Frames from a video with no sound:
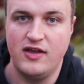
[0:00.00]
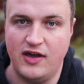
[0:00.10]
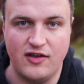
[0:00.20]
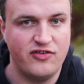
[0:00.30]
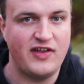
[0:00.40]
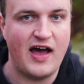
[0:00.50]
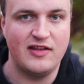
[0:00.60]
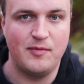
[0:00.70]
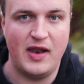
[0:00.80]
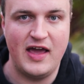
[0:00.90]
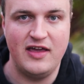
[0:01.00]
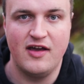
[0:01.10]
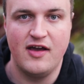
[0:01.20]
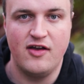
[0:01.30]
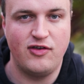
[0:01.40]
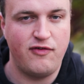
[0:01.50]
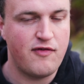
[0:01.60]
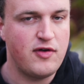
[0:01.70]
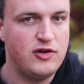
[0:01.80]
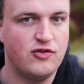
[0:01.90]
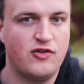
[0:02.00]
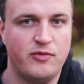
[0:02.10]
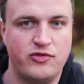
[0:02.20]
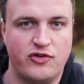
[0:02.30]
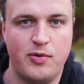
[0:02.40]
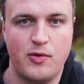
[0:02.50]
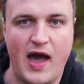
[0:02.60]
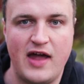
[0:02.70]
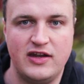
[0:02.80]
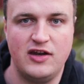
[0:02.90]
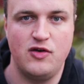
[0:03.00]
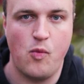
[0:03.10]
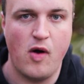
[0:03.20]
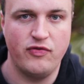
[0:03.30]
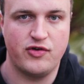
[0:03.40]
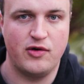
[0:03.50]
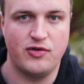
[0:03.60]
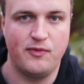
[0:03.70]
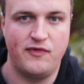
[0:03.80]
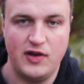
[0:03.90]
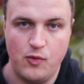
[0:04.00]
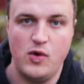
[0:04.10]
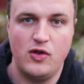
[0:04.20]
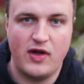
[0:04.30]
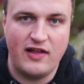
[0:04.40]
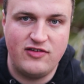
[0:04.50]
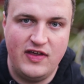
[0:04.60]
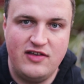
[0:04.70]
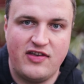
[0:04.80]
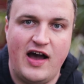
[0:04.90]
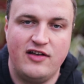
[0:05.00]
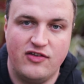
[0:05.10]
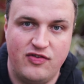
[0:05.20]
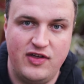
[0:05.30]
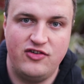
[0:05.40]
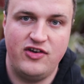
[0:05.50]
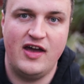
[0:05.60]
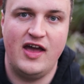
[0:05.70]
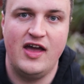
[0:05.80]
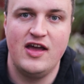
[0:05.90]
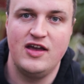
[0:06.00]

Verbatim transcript: You can start them late, so if you've only just come to tropical gardening and you want to grow something that will get to these heights this year,